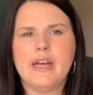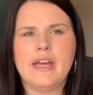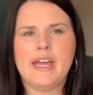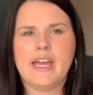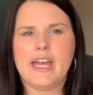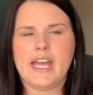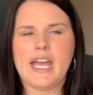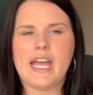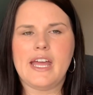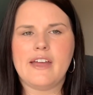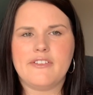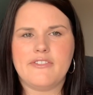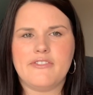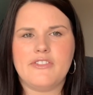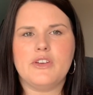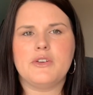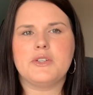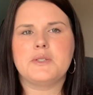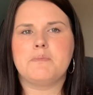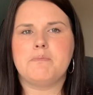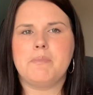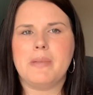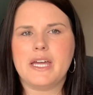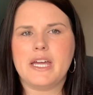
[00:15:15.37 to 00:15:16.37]
it
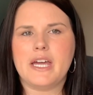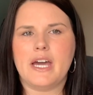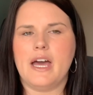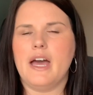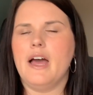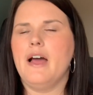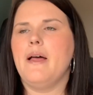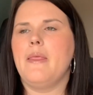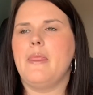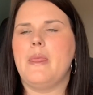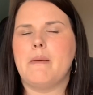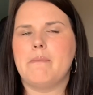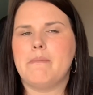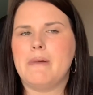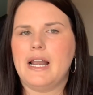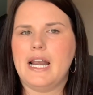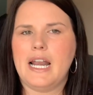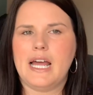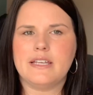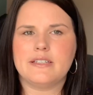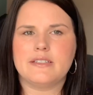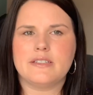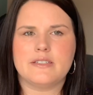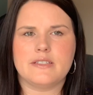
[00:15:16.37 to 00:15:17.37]
feels bigger than my
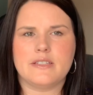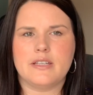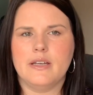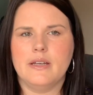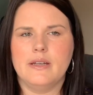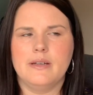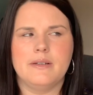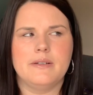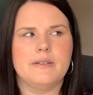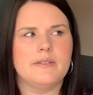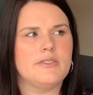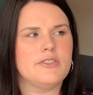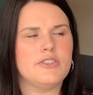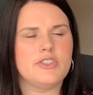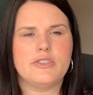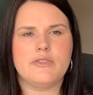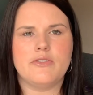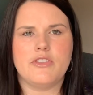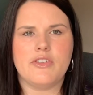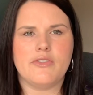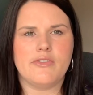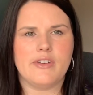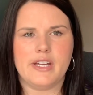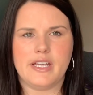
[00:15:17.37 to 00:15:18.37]
last
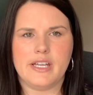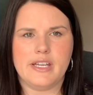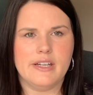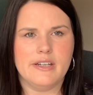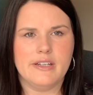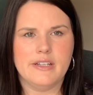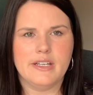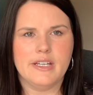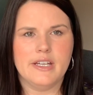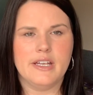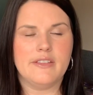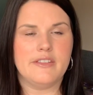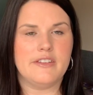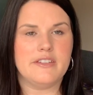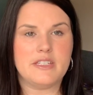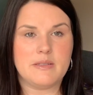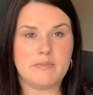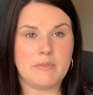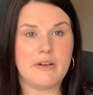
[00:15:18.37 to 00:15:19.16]
3. This is my